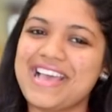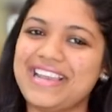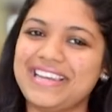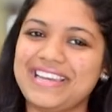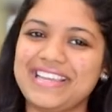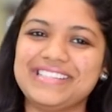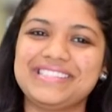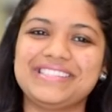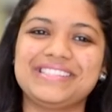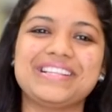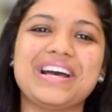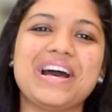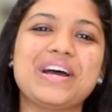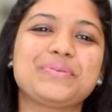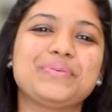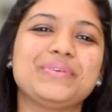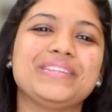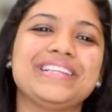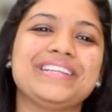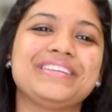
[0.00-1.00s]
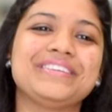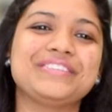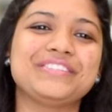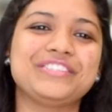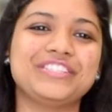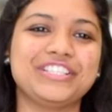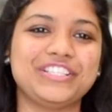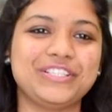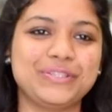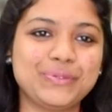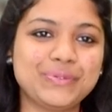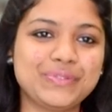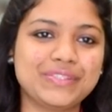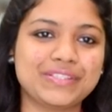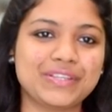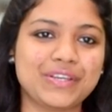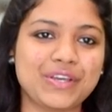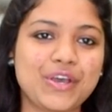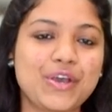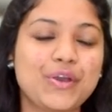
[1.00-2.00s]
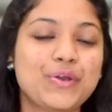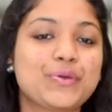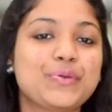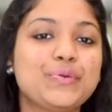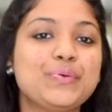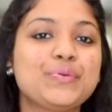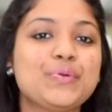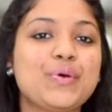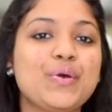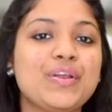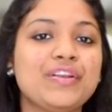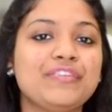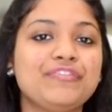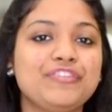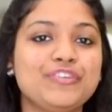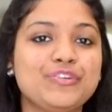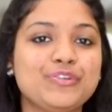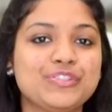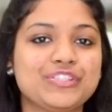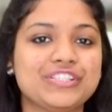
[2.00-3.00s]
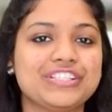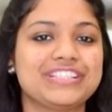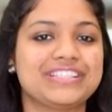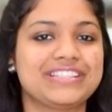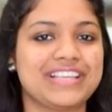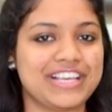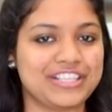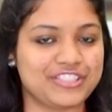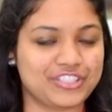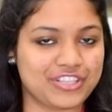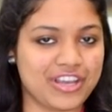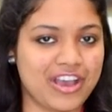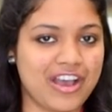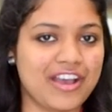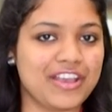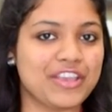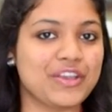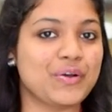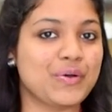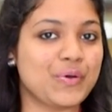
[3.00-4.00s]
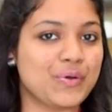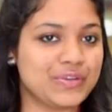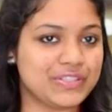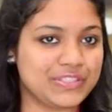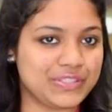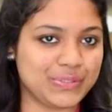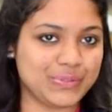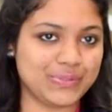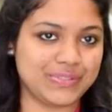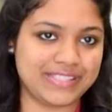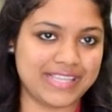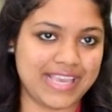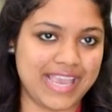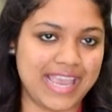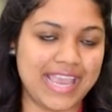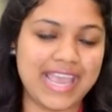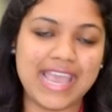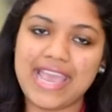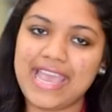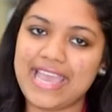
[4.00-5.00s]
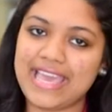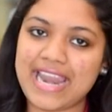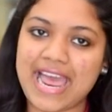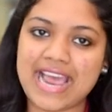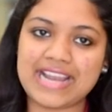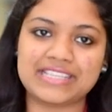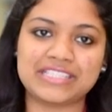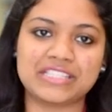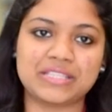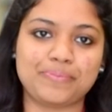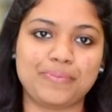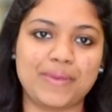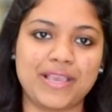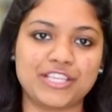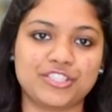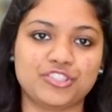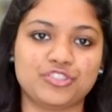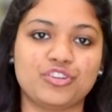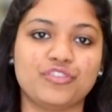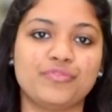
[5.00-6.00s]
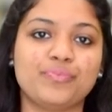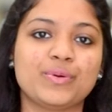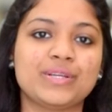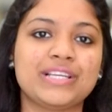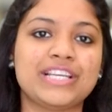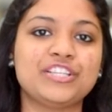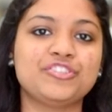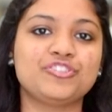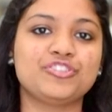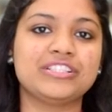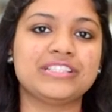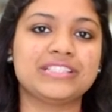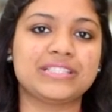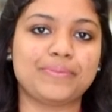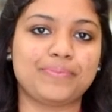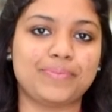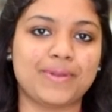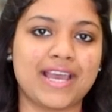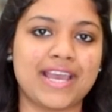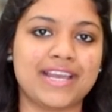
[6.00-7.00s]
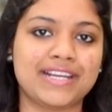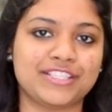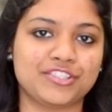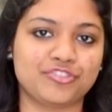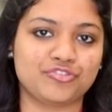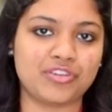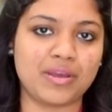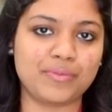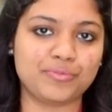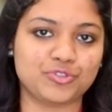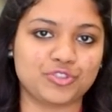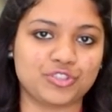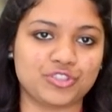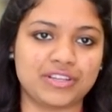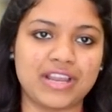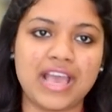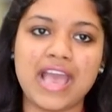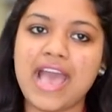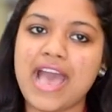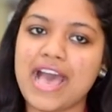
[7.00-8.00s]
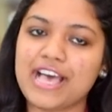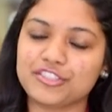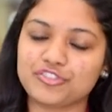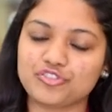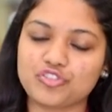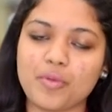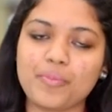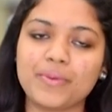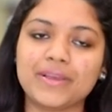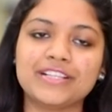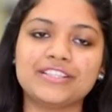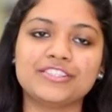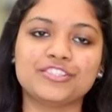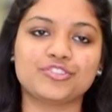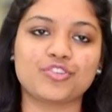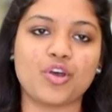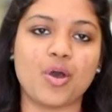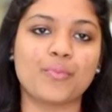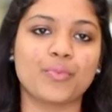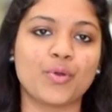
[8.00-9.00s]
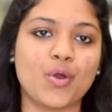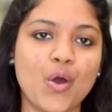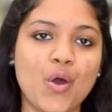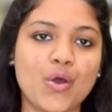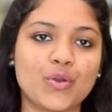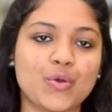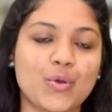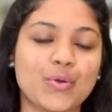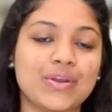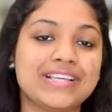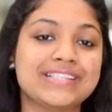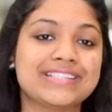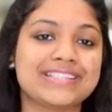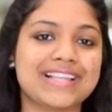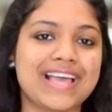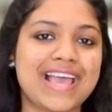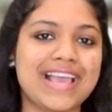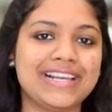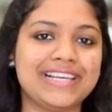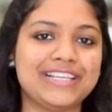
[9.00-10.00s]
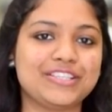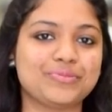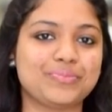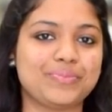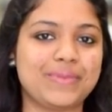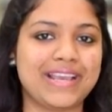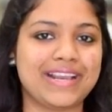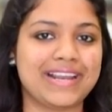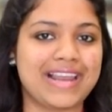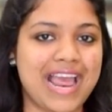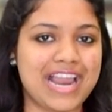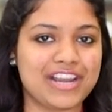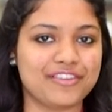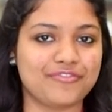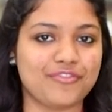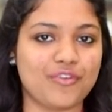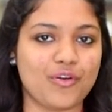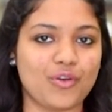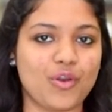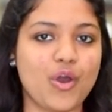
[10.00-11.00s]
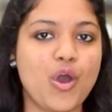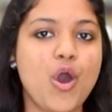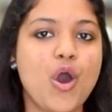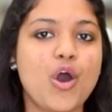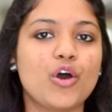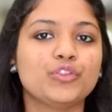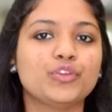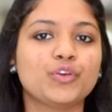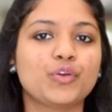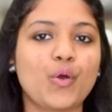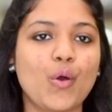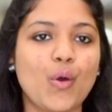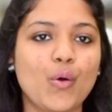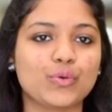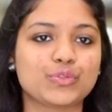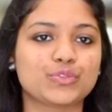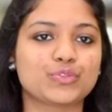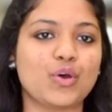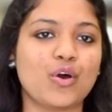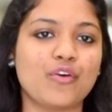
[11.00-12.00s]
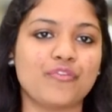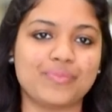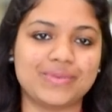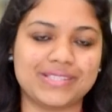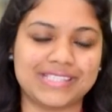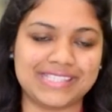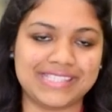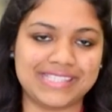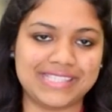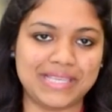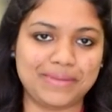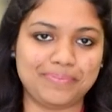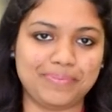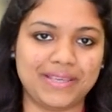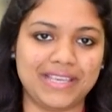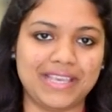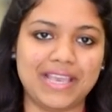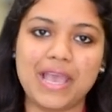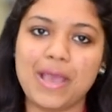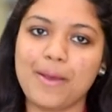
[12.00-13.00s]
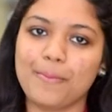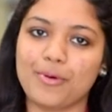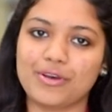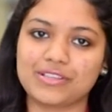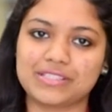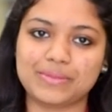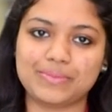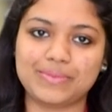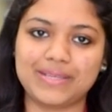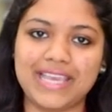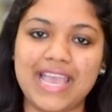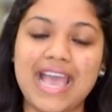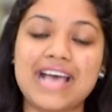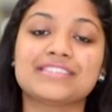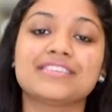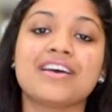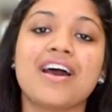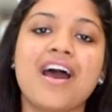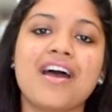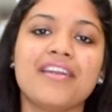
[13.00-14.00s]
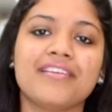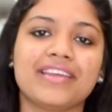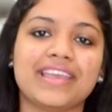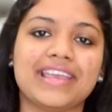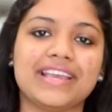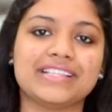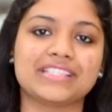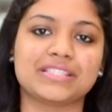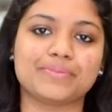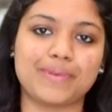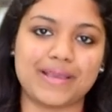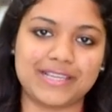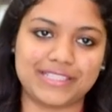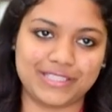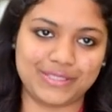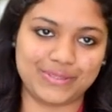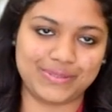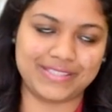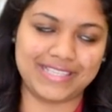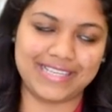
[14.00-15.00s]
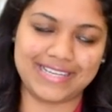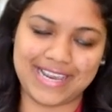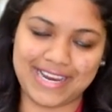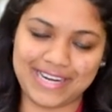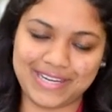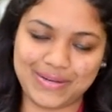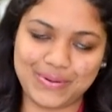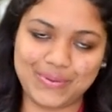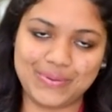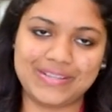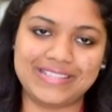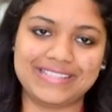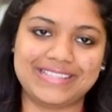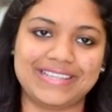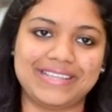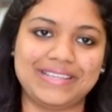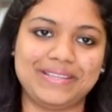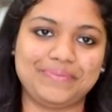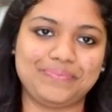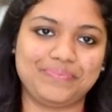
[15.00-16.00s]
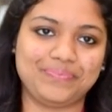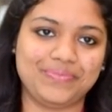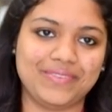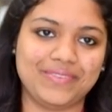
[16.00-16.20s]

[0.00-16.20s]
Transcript: Let's start with energy news. Crude oil futures edged higher on Tuesday in anticipation of potential supply disruption as Tropical Storm Gordon is likely to make landfall on the coast of Mississippi, possibly as a hurricane by Tuesday night local time.